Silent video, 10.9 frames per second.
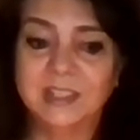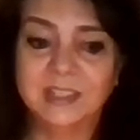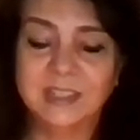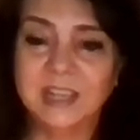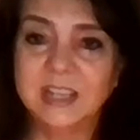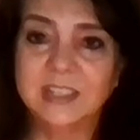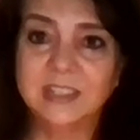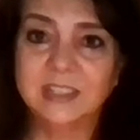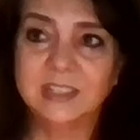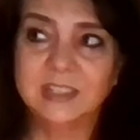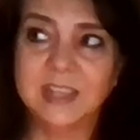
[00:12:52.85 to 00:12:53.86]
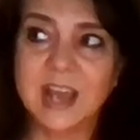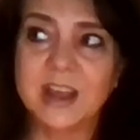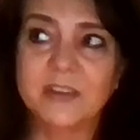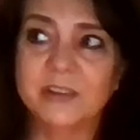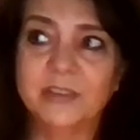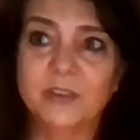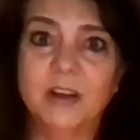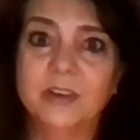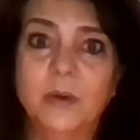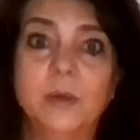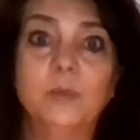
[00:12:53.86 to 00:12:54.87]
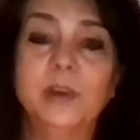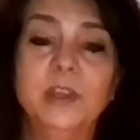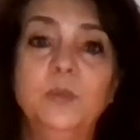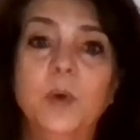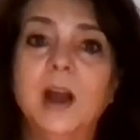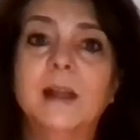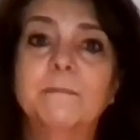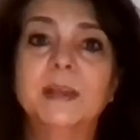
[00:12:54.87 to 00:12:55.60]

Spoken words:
Saturn, they're all going, what do you want?